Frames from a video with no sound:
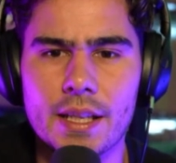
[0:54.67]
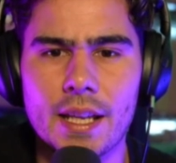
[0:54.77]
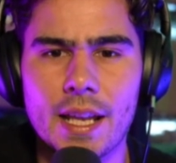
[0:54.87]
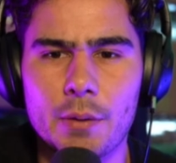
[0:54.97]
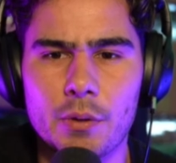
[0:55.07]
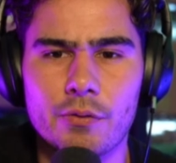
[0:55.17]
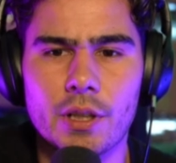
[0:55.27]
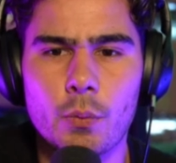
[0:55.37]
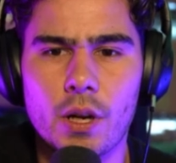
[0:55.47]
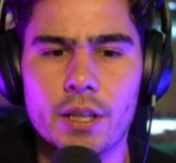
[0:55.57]
And we really
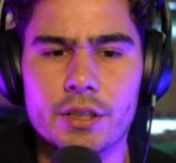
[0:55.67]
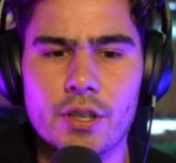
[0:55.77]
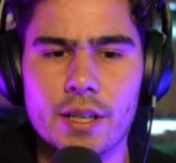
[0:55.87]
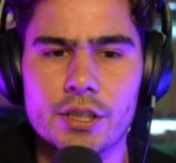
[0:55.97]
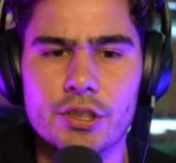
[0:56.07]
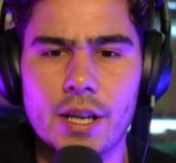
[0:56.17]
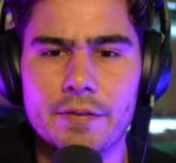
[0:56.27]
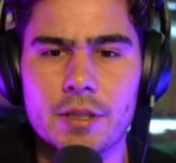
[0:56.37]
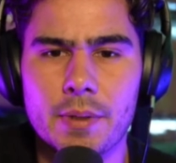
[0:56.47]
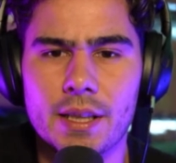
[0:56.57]
want to try to strive
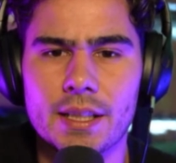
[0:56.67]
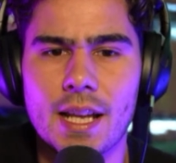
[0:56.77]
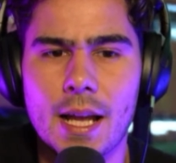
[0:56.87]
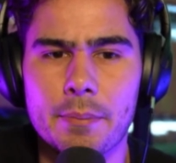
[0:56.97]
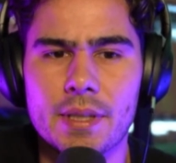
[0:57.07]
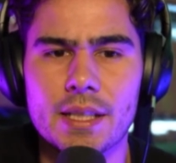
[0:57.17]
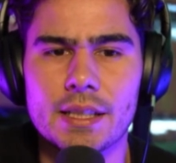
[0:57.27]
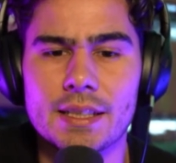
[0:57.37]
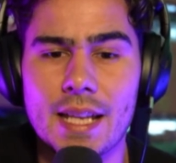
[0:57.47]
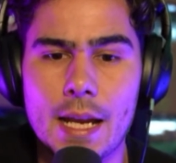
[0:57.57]
to be in the top
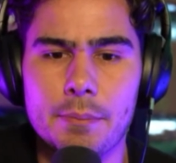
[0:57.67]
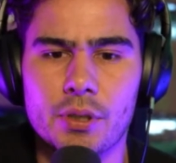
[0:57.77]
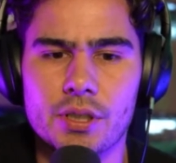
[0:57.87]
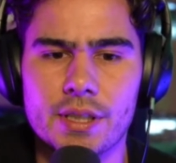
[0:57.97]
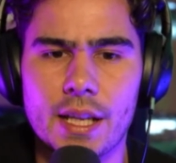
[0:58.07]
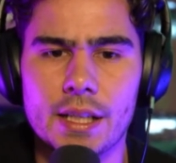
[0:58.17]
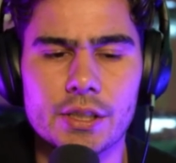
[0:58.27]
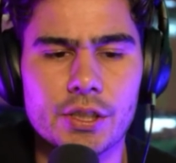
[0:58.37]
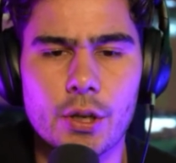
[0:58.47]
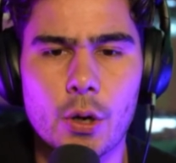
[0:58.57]
10%.
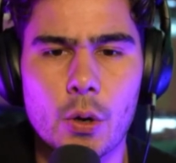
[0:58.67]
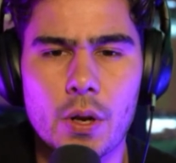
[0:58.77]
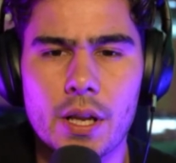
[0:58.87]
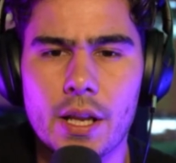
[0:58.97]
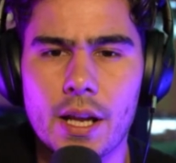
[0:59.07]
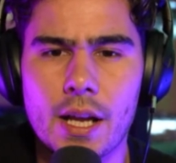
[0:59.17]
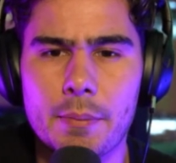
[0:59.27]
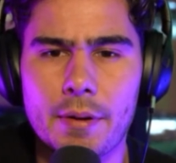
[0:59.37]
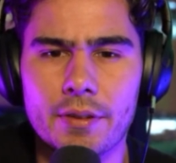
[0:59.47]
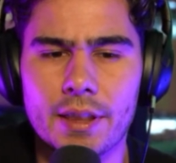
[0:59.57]
So
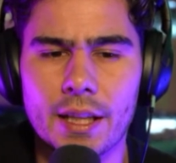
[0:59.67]
everything